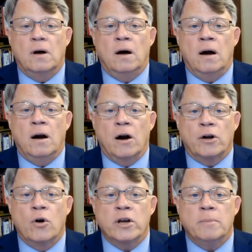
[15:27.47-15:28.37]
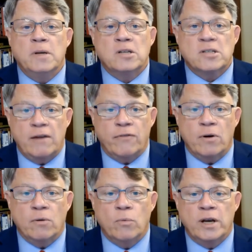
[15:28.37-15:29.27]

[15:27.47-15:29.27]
are going to be safer when